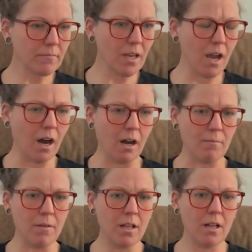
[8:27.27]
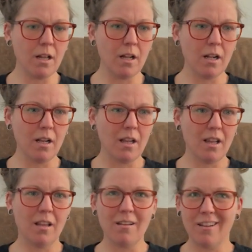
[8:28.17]

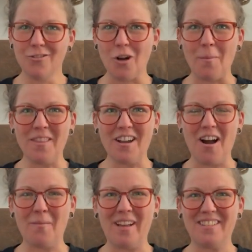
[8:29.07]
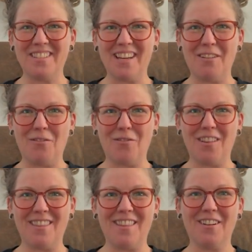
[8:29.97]
Drop in the comments if
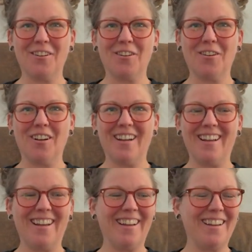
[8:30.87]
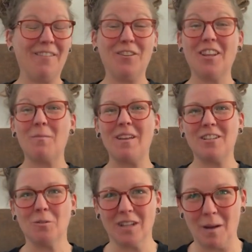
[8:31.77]
you'd like me
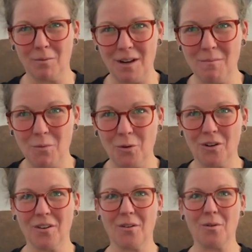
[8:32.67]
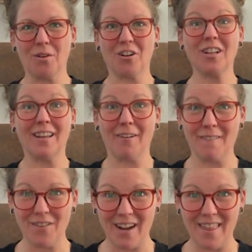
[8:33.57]
to elaborate more or
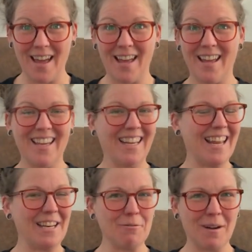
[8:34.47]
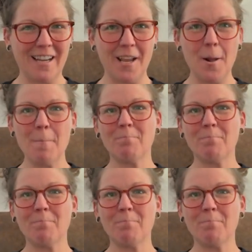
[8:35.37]
clarify that in any way.